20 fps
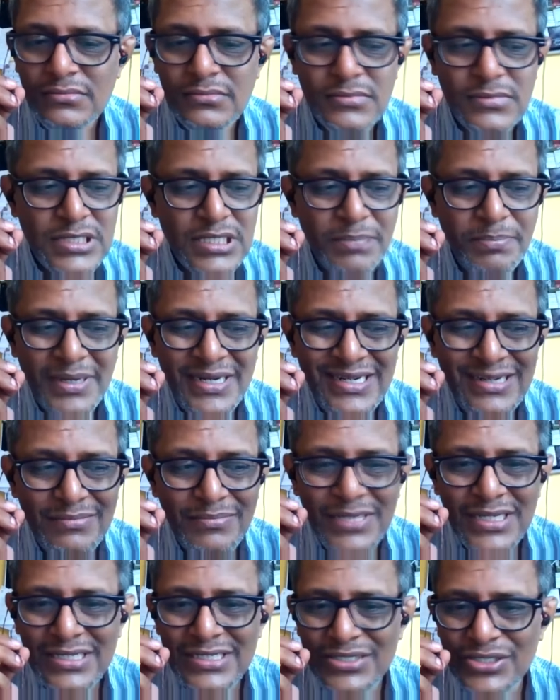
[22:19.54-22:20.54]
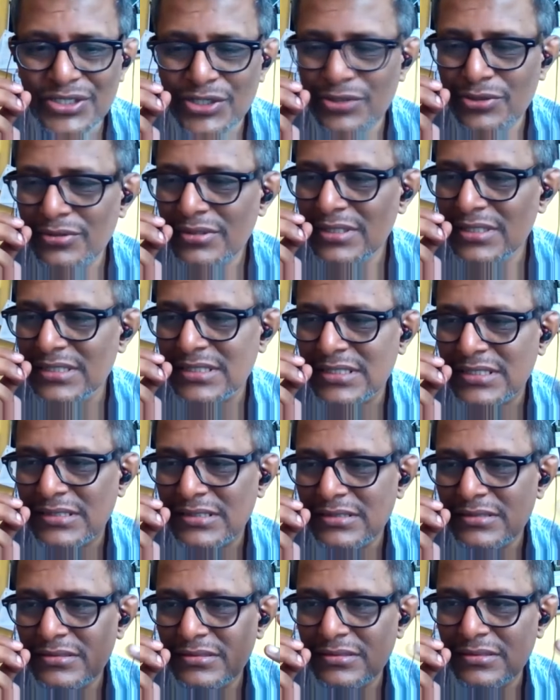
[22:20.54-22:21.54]
The pandemic has shown us
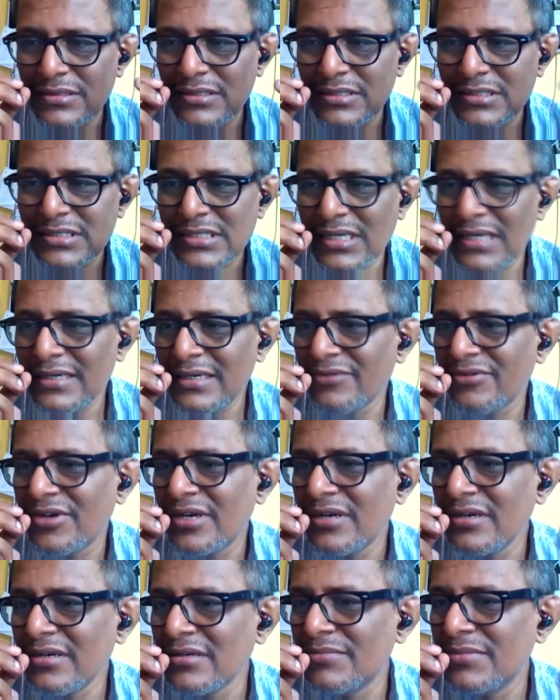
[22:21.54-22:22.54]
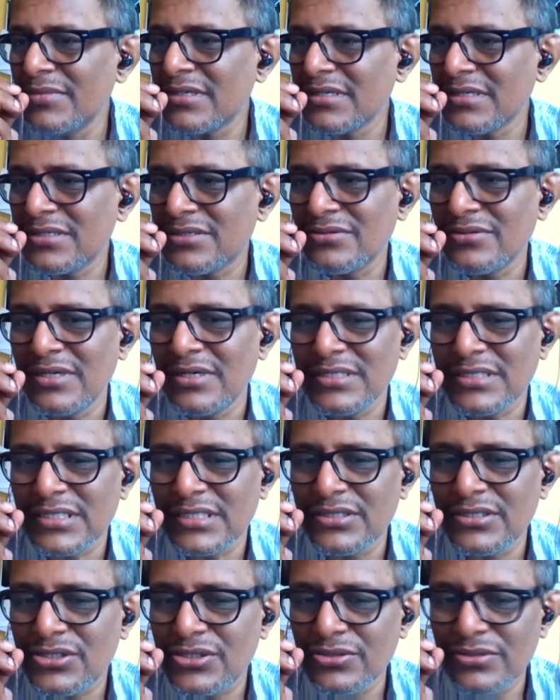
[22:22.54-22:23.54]
it has kind of held a mirror to us
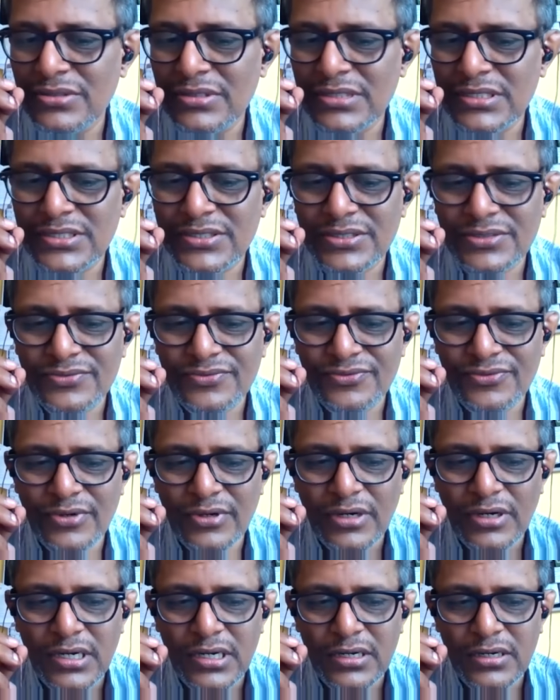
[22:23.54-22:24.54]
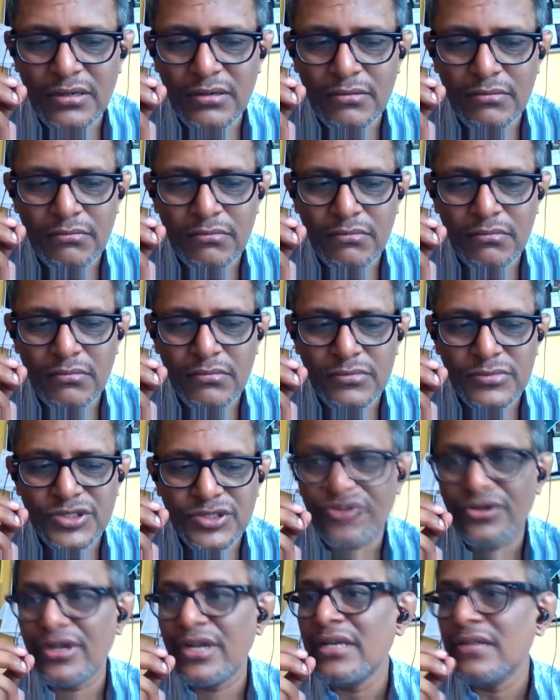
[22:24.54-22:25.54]
and shown us for our
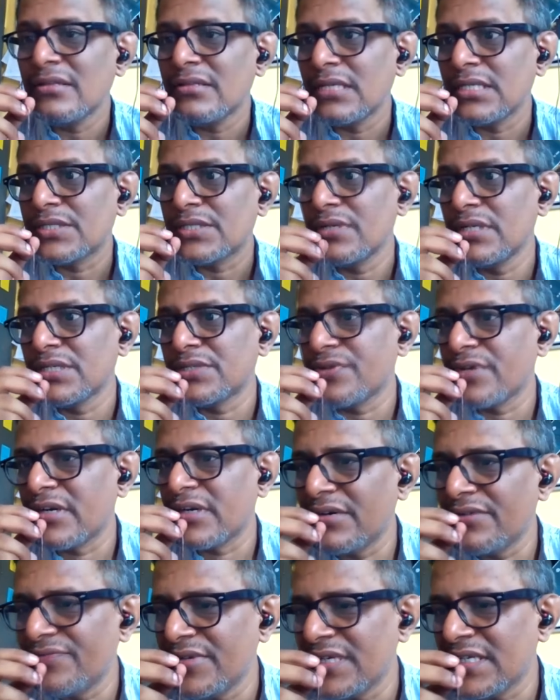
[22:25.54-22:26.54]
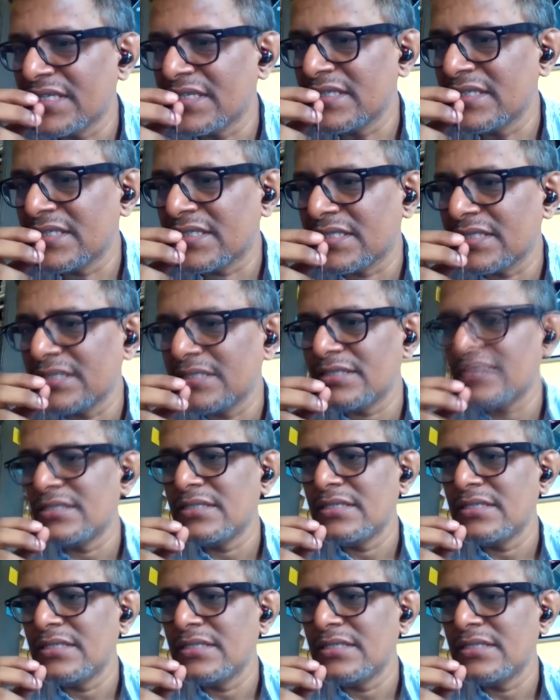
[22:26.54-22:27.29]
strength as well as for our weakness. You know.